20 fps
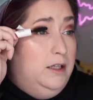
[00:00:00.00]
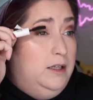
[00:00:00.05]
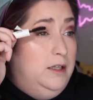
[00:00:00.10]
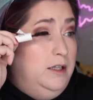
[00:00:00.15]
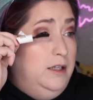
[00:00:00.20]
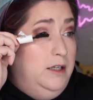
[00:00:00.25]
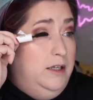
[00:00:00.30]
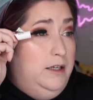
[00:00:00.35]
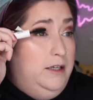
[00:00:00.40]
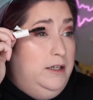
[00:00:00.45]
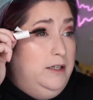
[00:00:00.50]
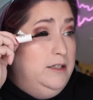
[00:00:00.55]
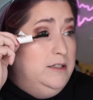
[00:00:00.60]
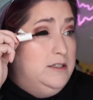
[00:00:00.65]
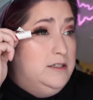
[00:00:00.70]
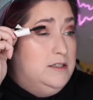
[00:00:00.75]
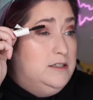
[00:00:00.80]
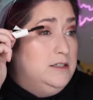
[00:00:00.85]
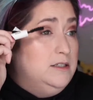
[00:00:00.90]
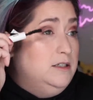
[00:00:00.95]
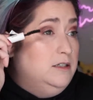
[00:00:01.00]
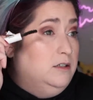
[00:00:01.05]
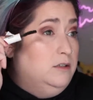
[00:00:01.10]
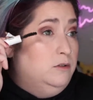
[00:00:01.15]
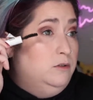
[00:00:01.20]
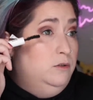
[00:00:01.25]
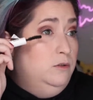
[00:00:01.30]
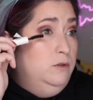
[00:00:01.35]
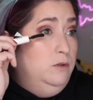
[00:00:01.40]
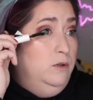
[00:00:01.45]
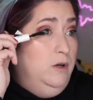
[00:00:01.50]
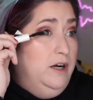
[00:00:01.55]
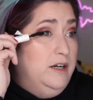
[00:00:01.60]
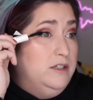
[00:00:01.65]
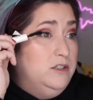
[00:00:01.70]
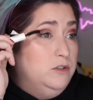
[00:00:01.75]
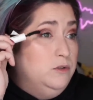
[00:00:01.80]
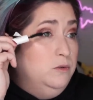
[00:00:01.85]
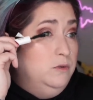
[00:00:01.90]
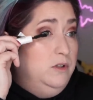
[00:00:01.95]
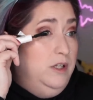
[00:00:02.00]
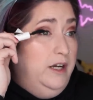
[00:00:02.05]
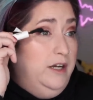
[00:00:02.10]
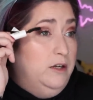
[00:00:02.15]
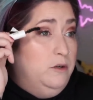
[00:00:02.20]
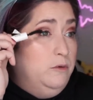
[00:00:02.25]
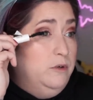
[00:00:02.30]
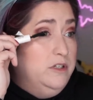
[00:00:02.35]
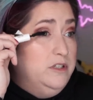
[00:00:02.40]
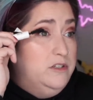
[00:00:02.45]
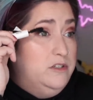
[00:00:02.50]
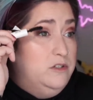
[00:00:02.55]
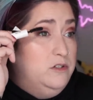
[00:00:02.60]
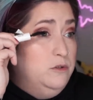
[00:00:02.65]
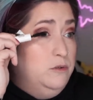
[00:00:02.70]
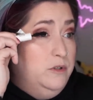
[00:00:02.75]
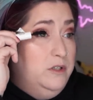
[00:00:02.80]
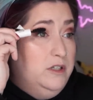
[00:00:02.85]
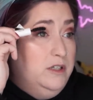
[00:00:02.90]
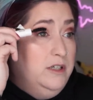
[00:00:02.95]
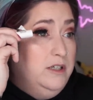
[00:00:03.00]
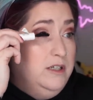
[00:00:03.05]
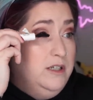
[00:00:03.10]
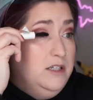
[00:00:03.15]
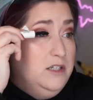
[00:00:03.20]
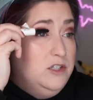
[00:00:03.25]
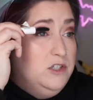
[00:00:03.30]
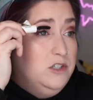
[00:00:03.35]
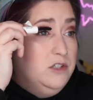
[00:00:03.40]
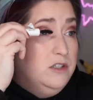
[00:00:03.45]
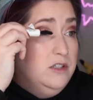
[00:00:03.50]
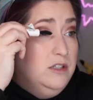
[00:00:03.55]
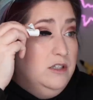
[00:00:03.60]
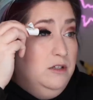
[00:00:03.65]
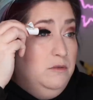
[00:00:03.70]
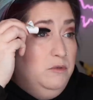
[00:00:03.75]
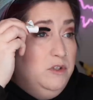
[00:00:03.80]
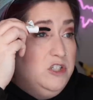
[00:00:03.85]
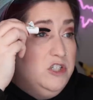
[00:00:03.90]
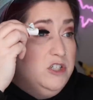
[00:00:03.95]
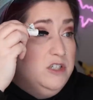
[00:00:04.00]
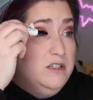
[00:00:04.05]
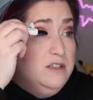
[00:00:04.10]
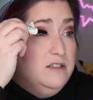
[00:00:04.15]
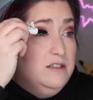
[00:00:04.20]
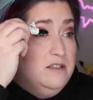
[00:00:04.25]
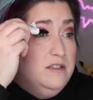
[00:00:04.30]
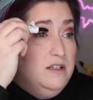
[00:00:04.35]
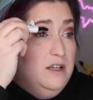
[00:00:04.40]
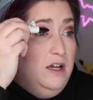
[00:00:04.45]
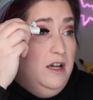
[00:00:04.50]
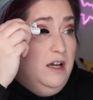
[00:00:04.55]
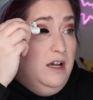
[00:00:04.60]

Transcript: Let's see. Oh, I do like what it's doing initially, which is